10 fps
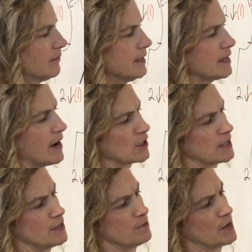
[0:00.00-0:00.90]
Now
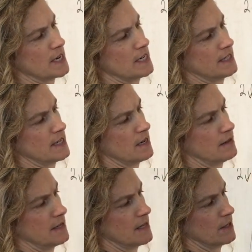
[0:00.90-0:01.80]
actually you bring it into
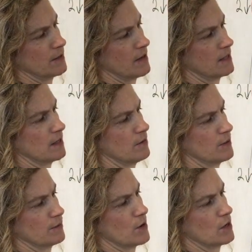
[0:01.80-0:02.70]
nothing there, so that dot
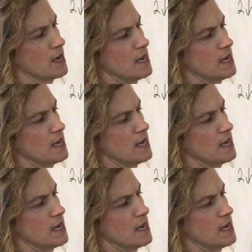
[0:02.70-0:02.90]
was wrong.